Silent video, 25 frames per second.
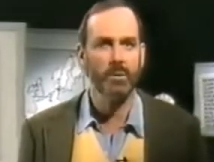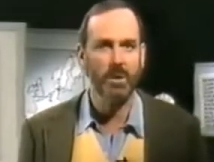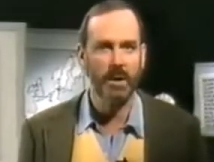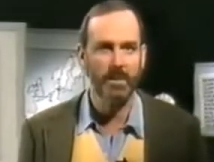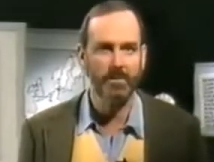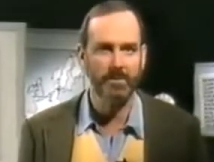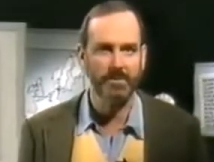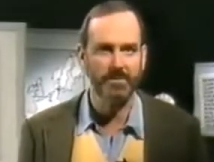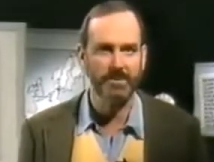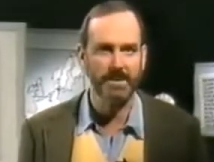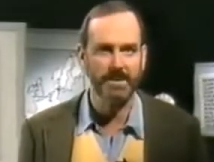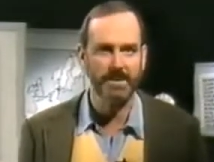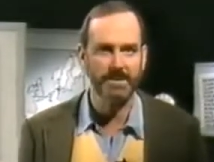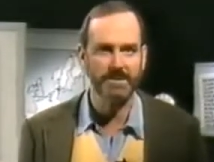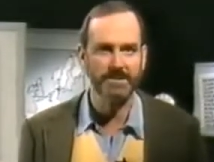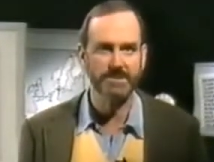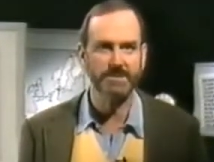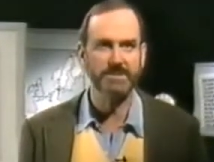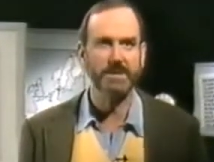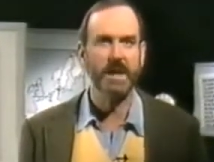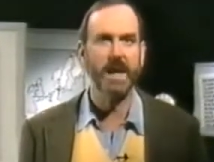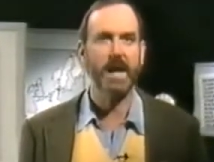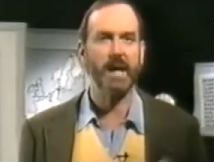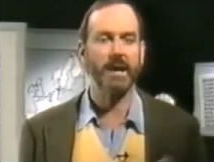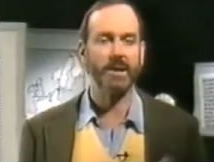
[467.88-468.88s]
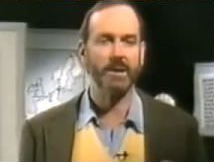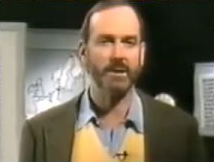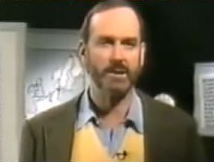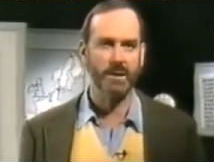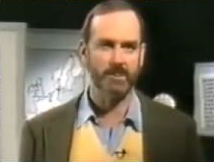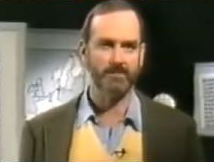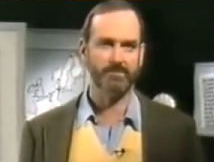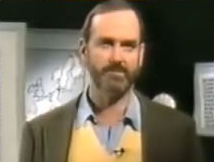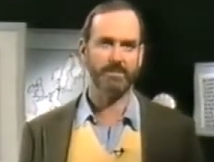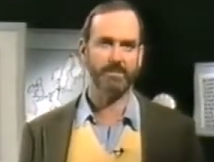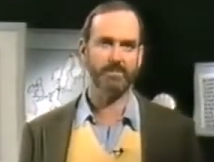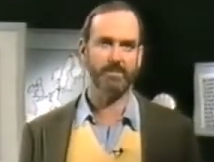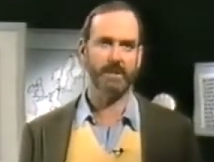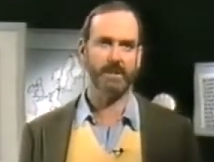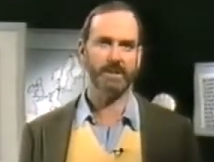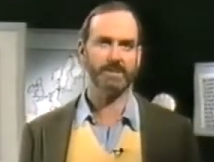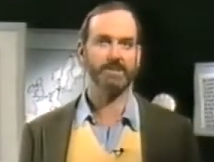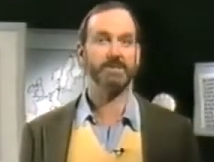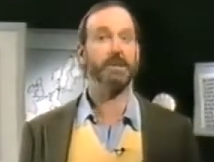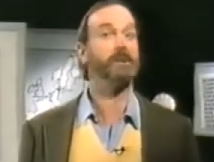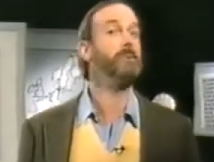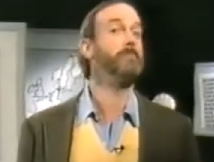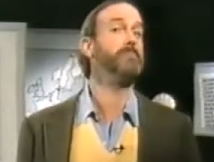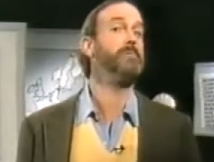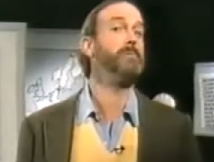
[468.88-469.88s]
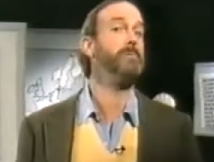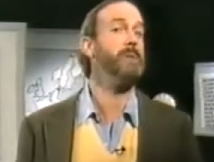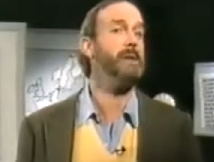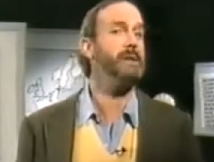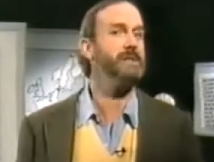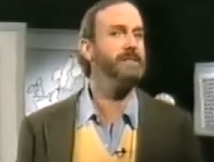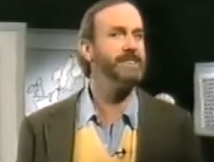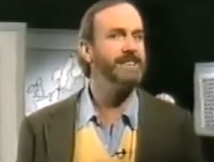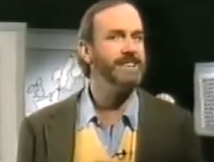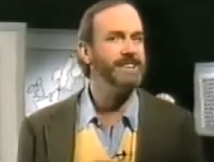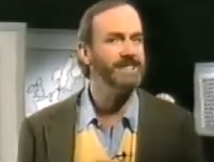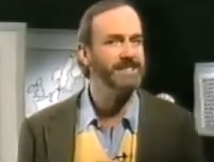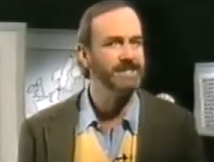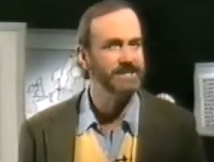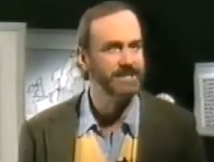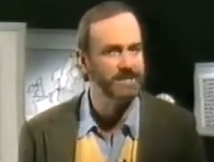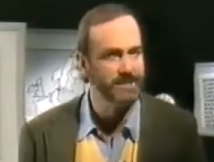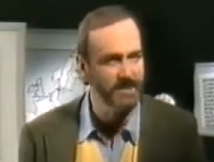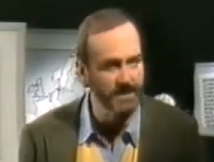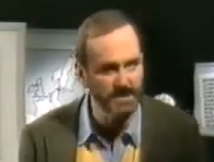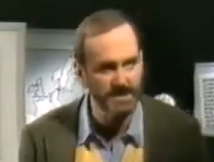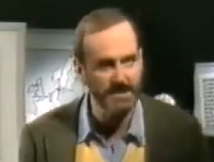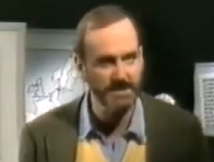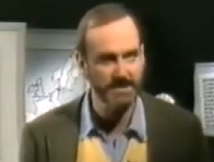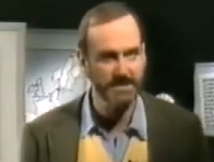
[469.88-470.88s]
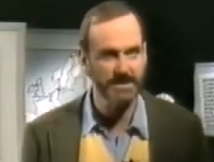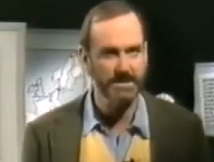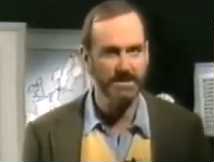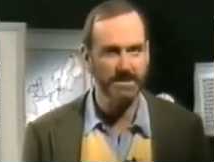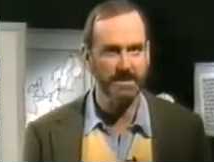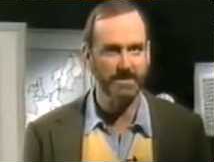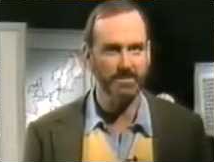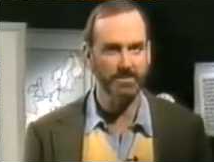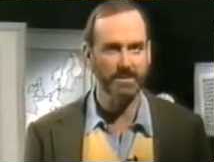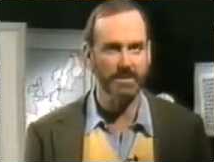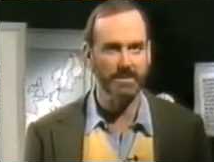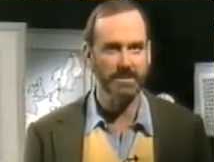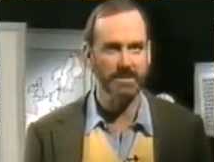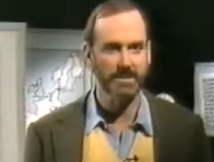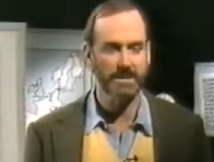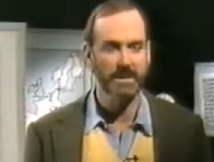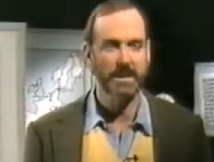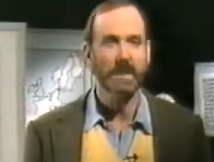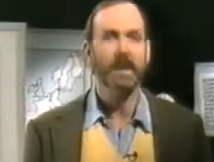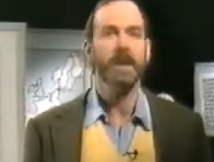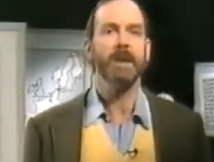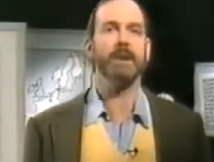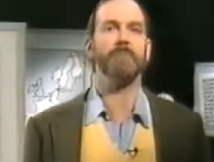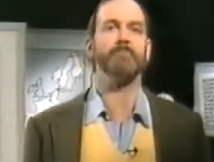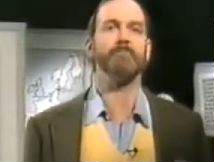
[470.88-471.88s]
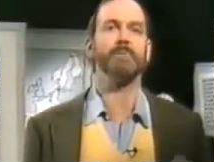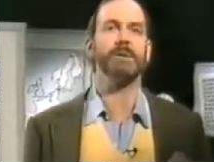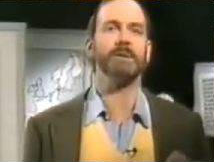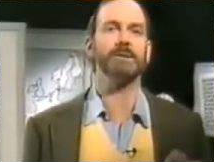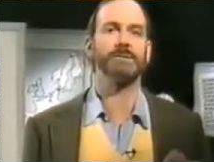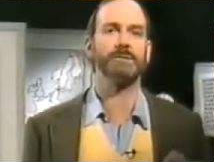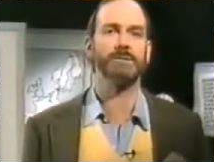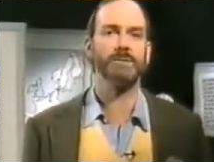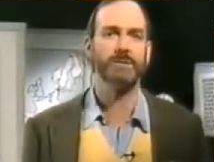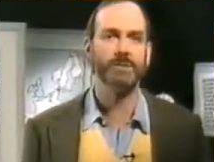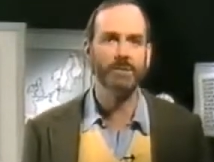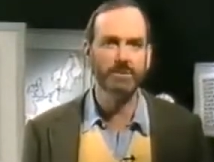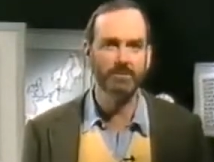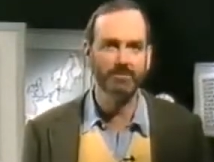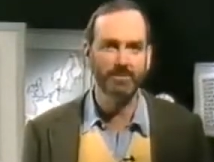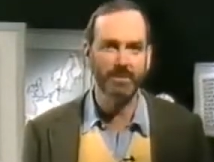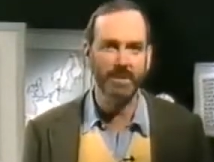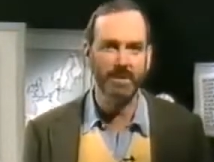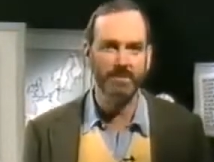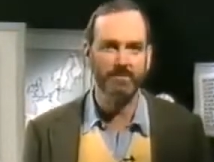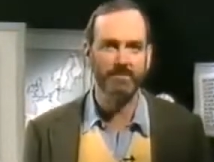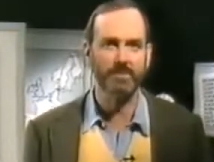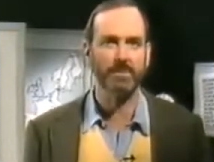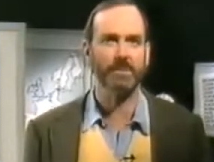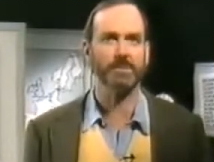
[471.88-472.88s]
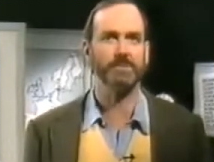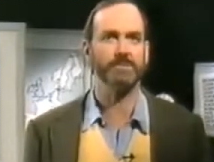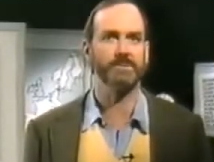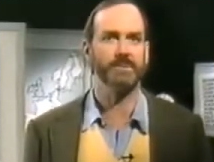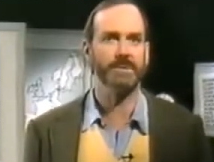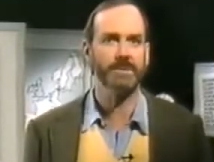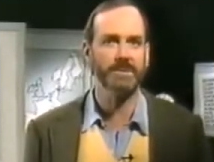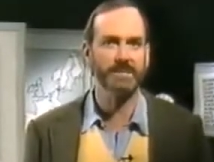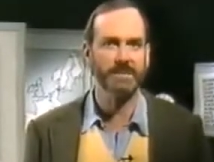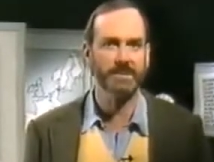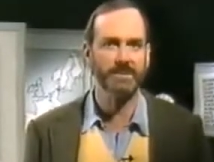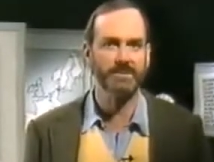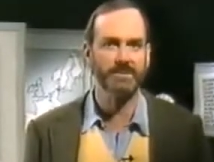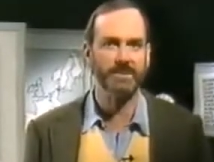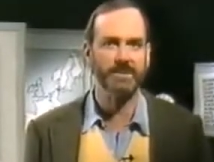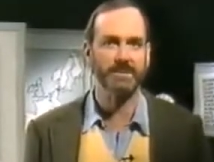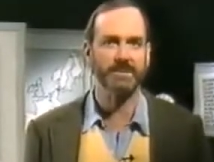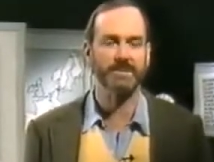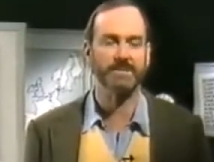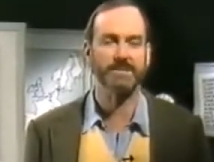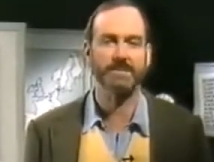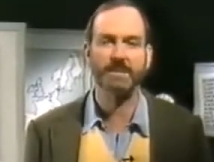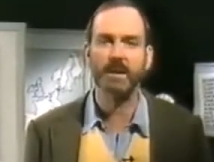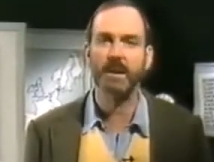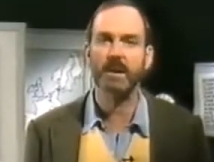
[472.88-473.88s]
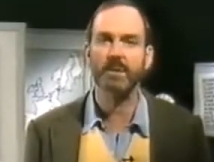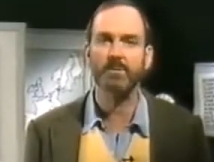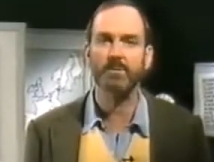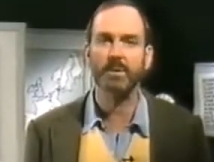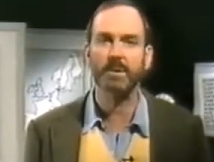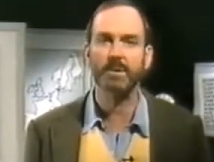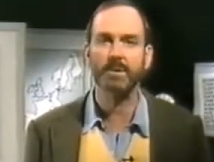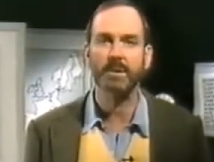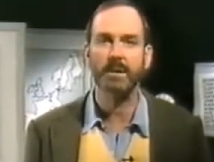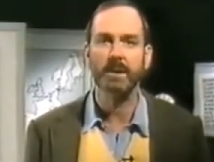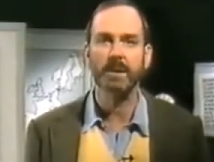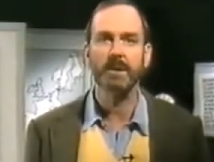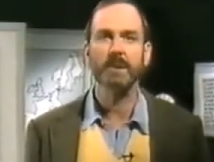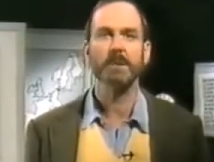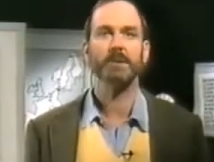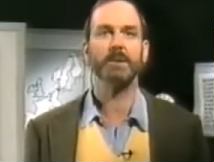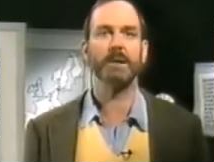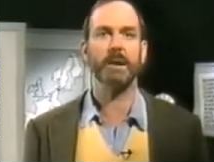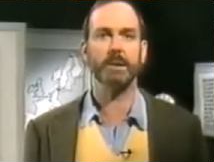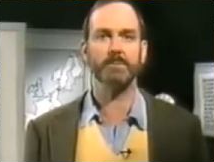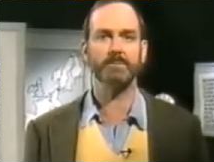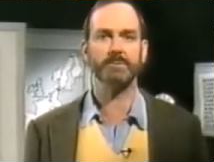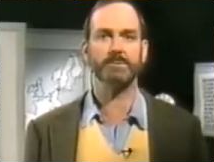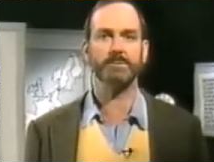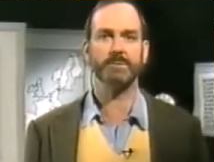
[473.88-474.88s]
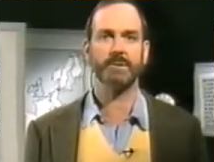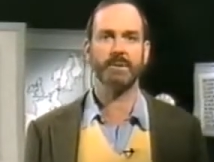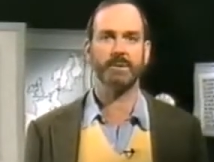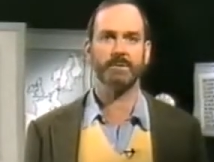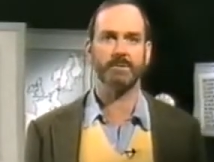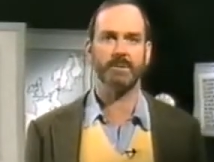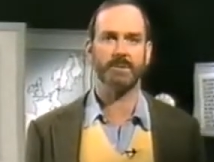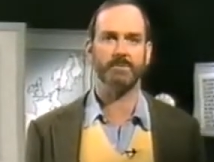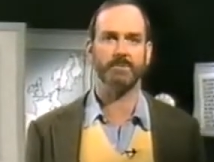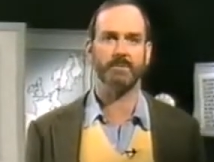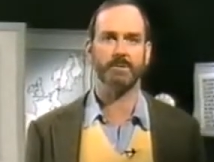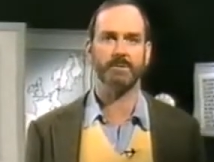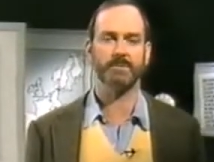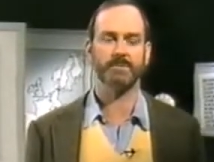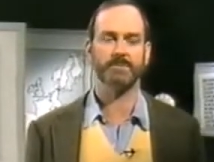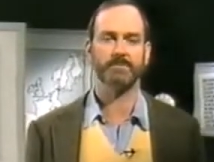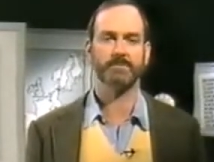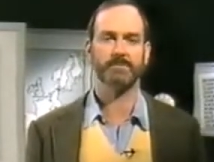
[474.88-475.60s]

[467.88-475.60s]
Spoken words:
cooperation and compromise. Compromise is not a dirty word. It means 2 people who disagree to start with come to an agreement.